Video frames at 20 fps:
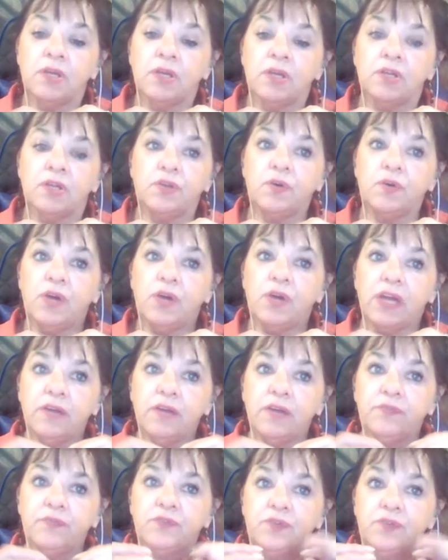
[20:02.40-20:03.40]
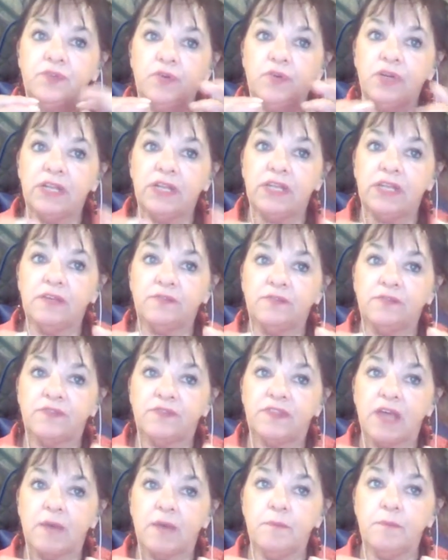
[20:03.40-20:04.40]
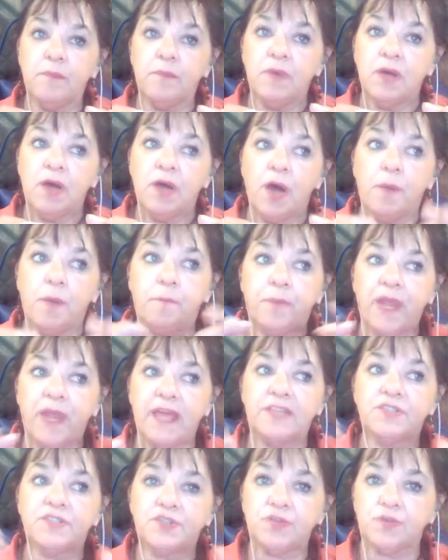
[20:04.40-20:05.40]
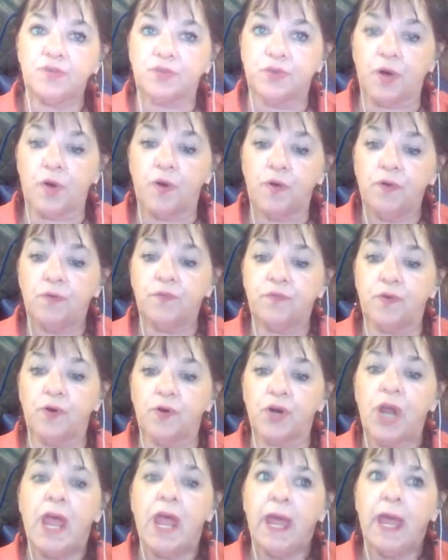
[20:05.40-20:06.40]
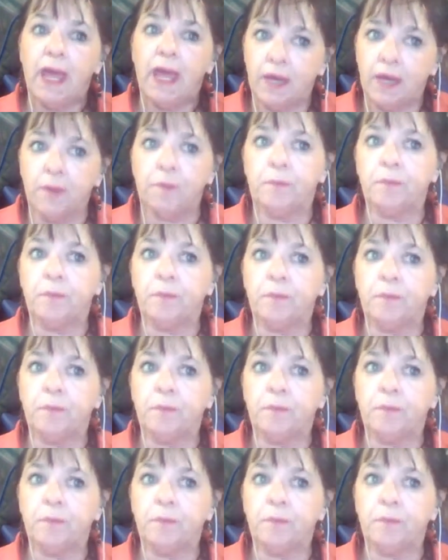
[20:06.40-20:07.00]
Time you have to leave them a place to go for help me.